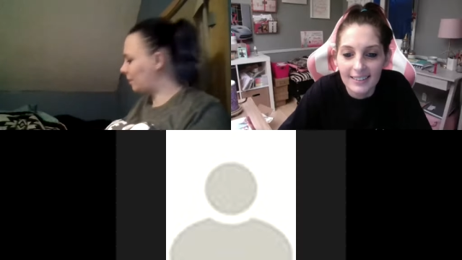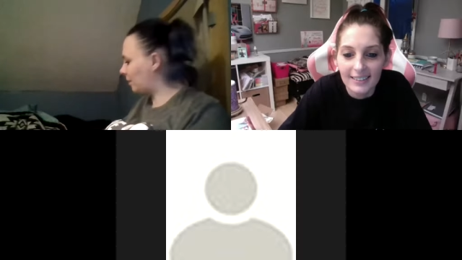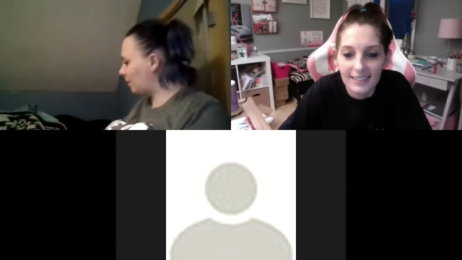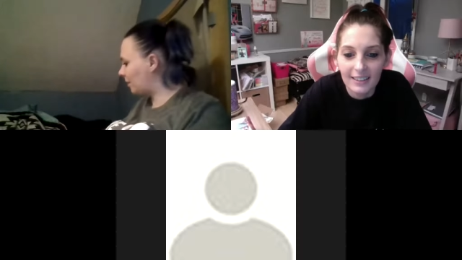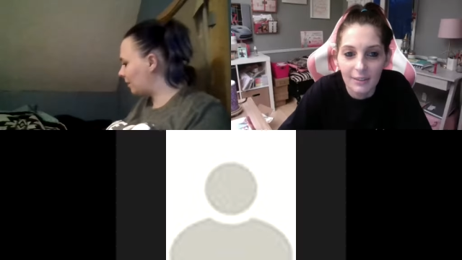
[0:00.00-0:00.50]

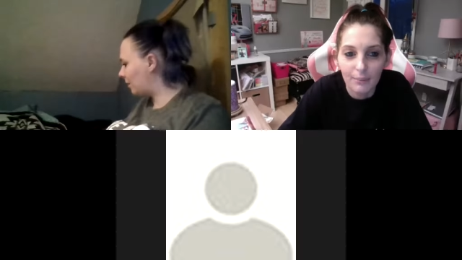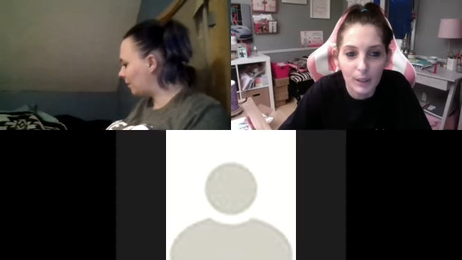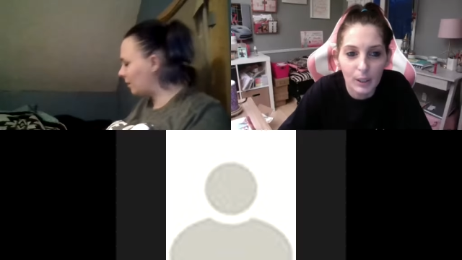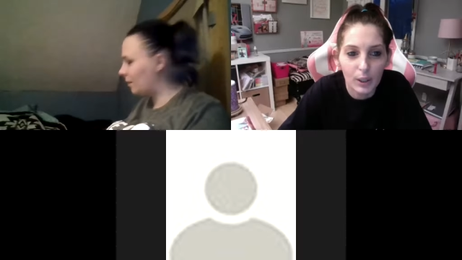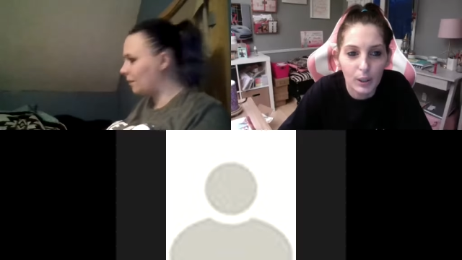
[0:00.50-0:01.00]
Speaker 1: Let me
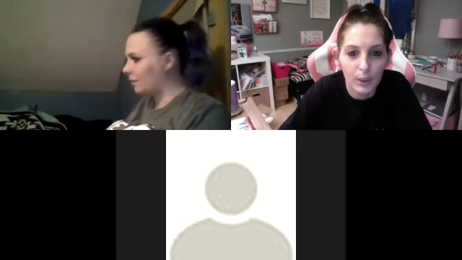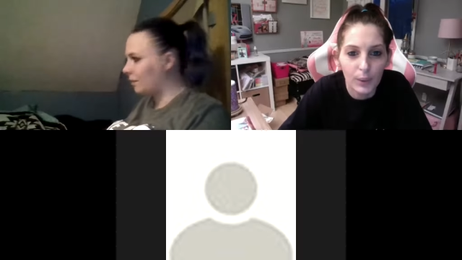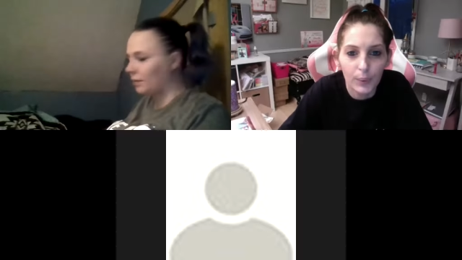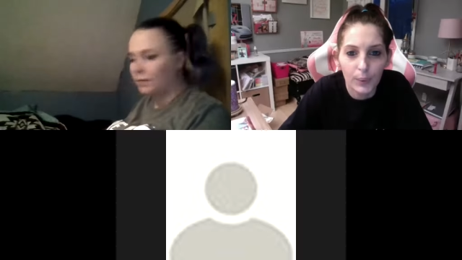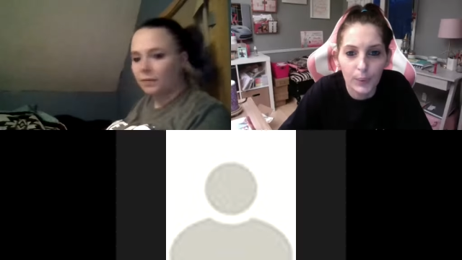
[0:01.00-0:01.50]

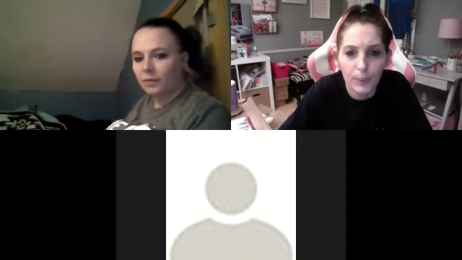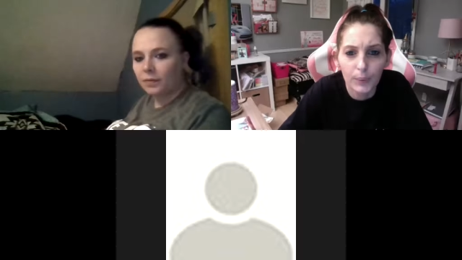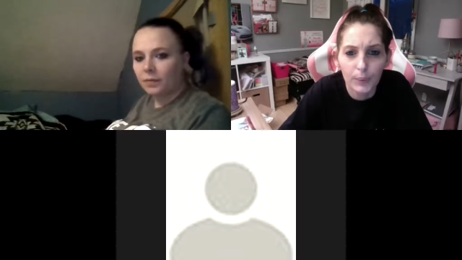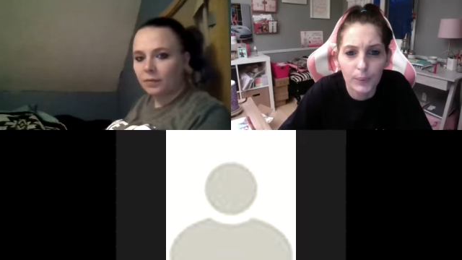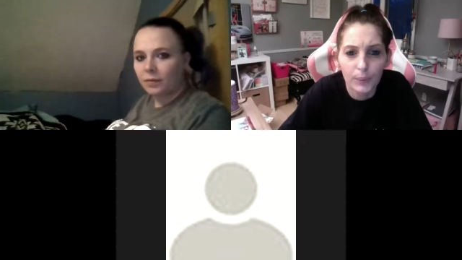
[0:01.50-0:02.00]
go
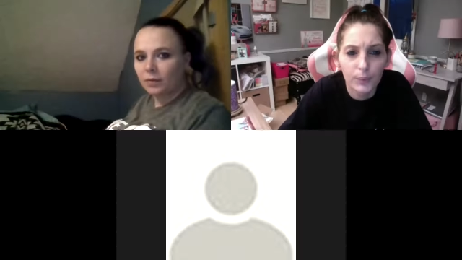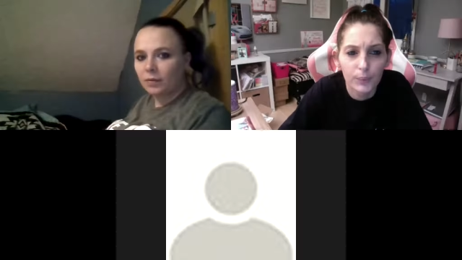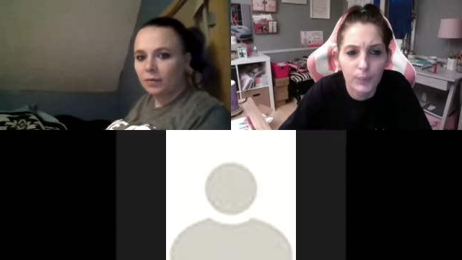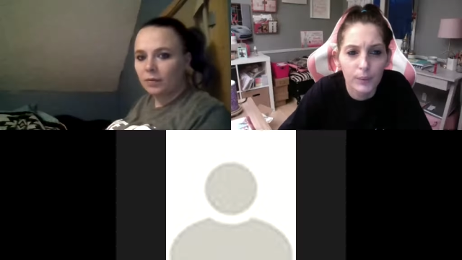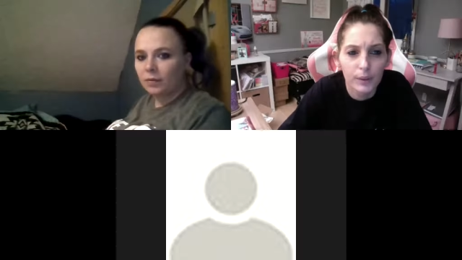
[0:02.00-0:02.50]

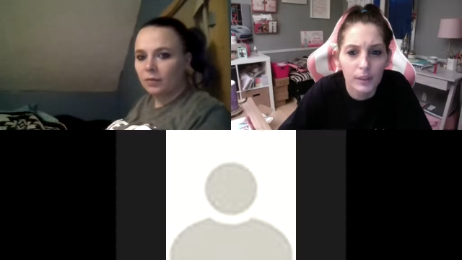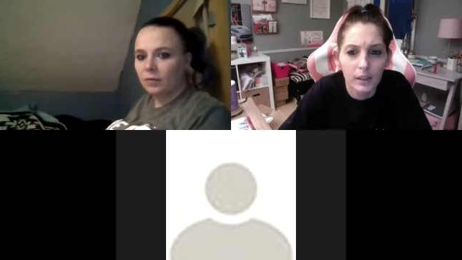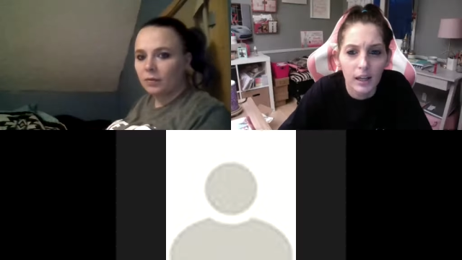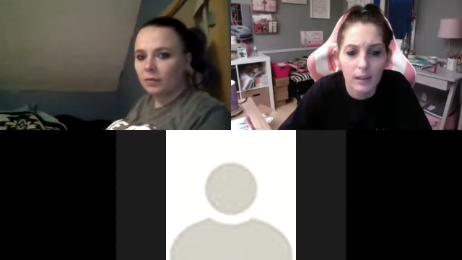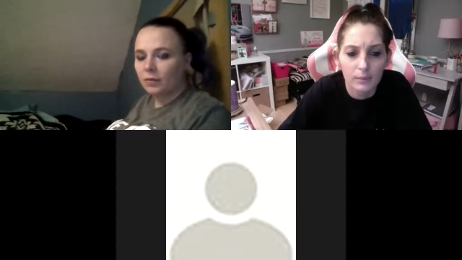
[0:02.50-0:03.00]

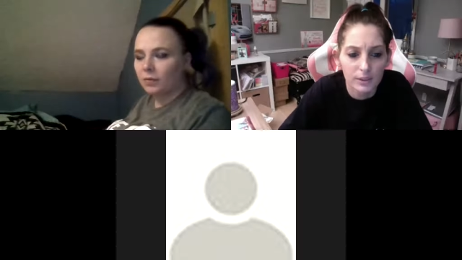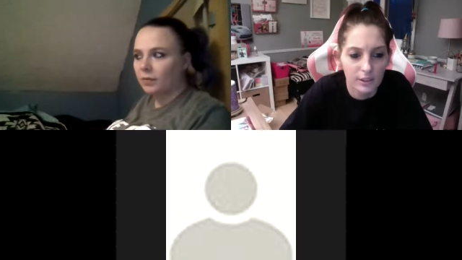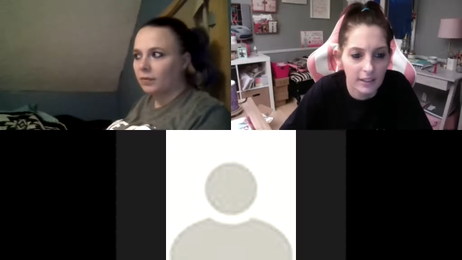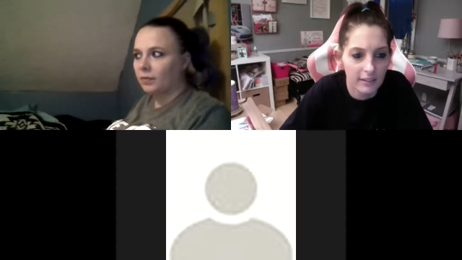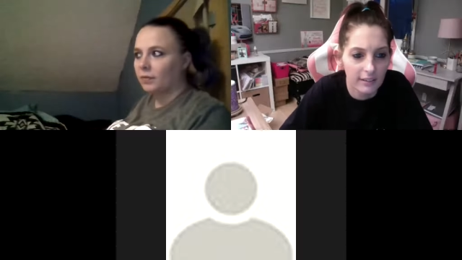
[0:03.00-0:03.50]

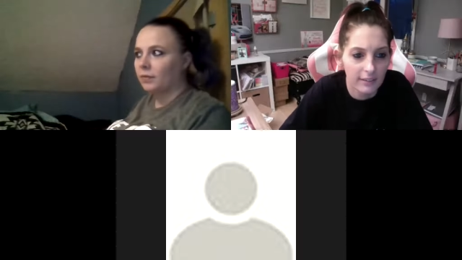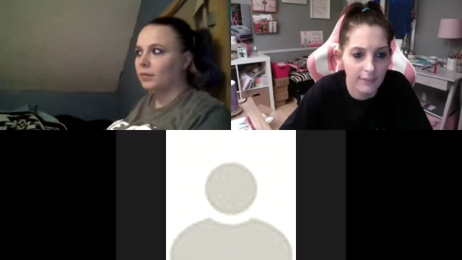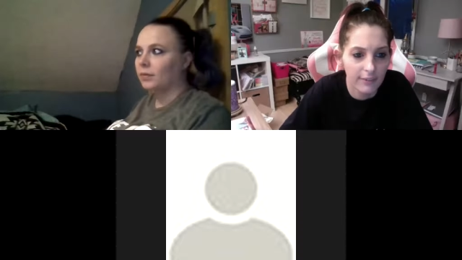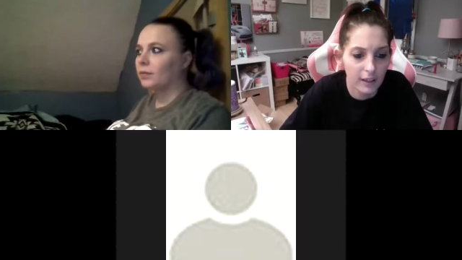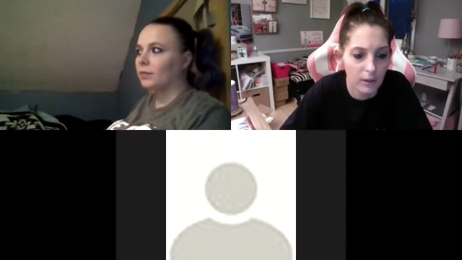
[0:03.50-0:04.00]
kind of like
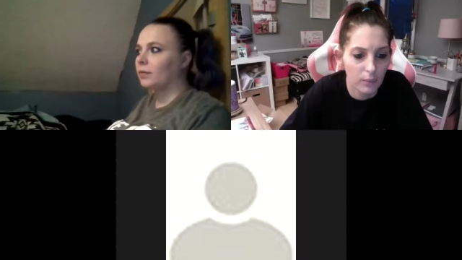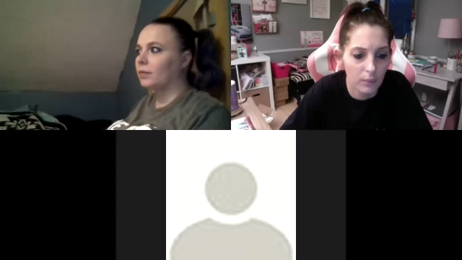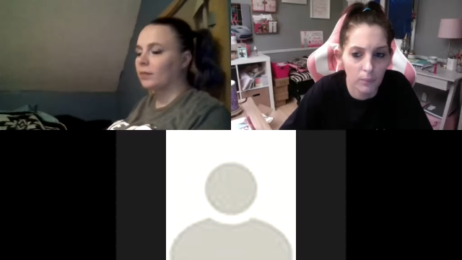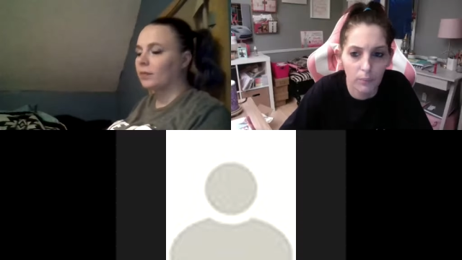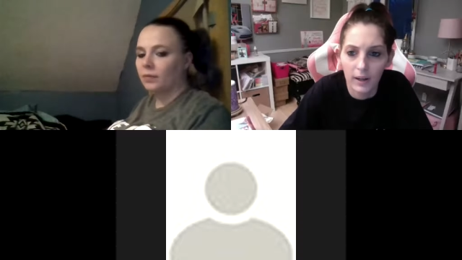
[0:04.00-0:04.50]
figure out
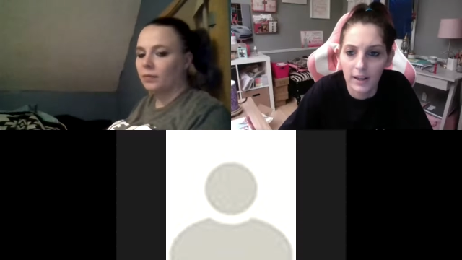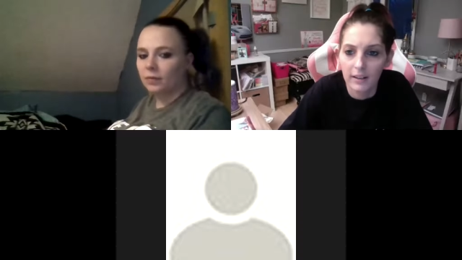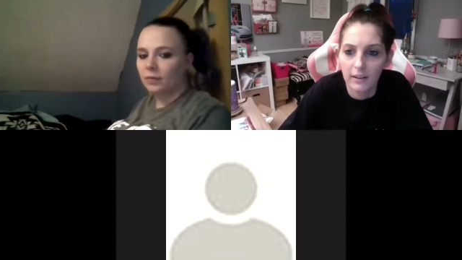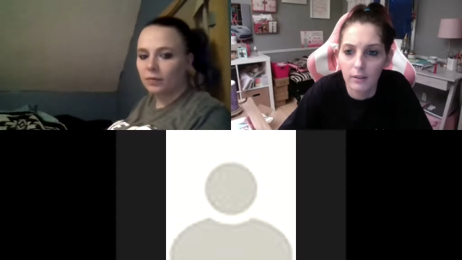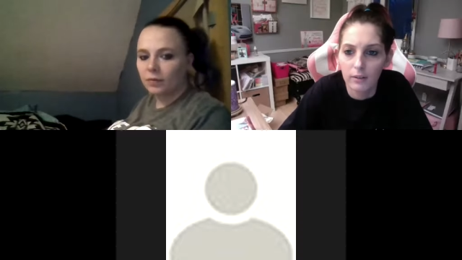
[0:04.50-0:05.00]
where I can
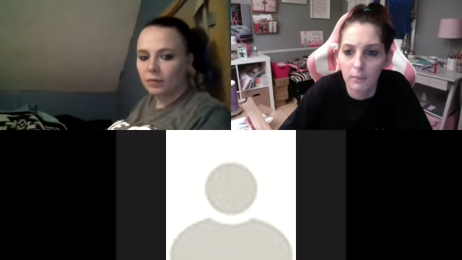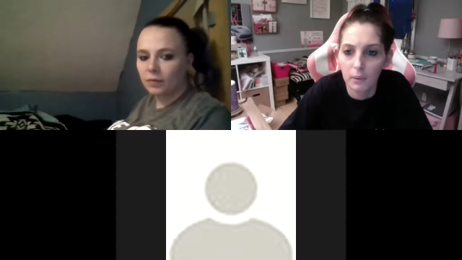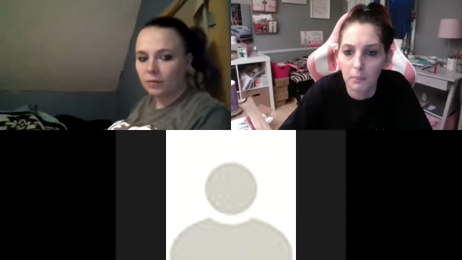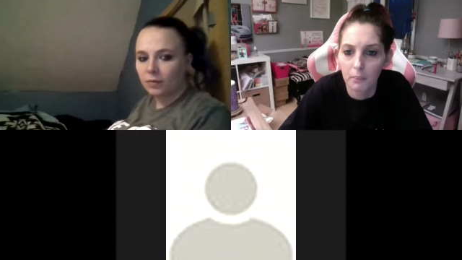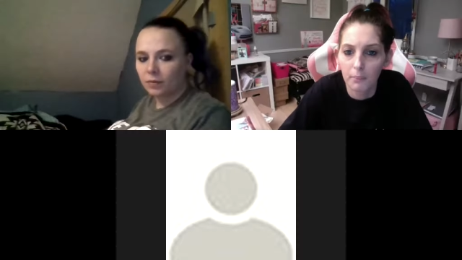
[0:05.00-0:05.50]
go into my
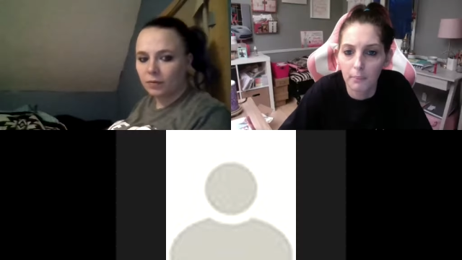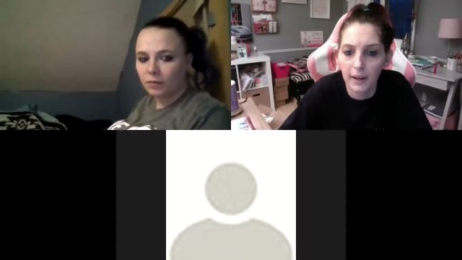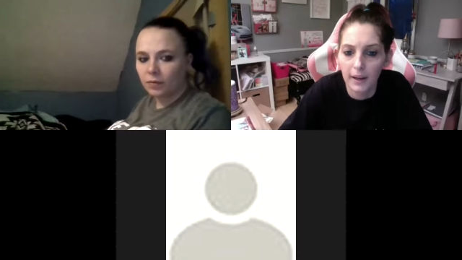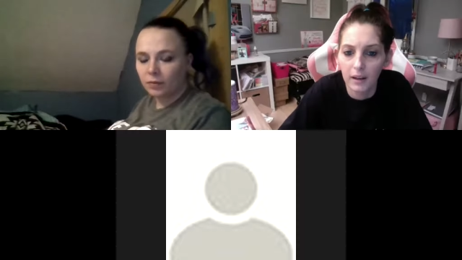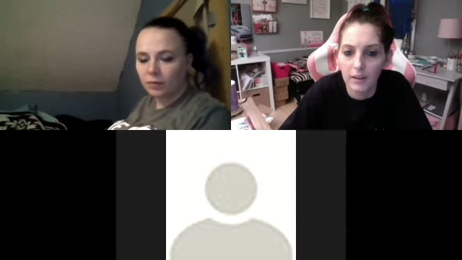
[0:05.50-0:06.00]
back
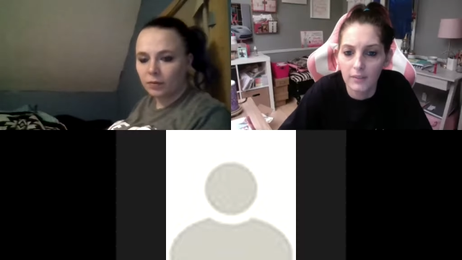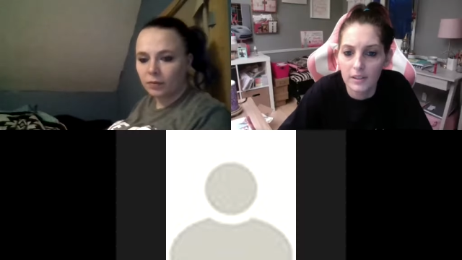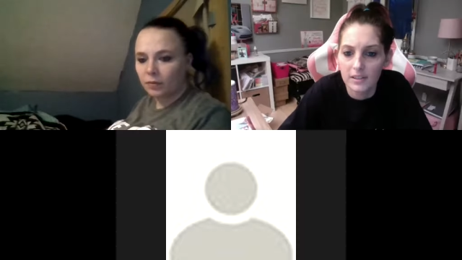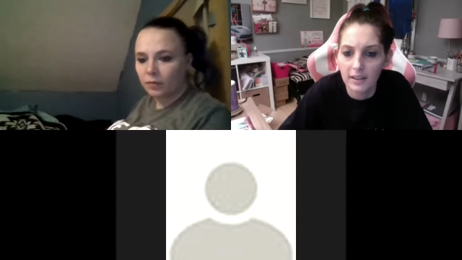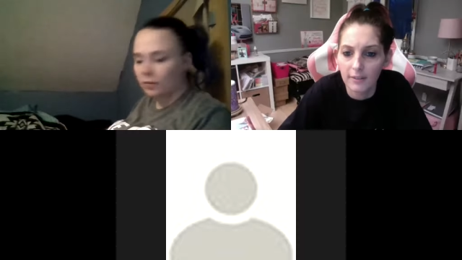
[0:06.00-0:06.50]

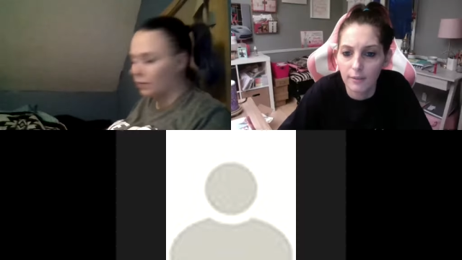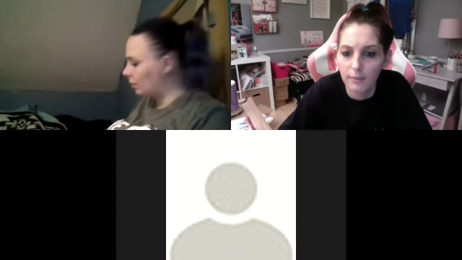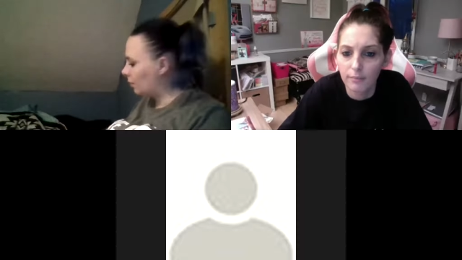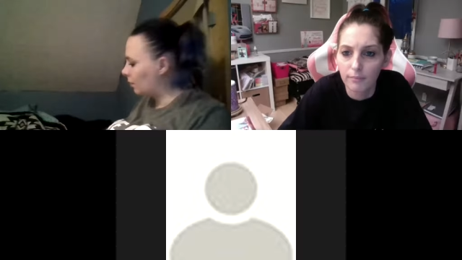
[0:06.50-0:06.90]
office. I haven't.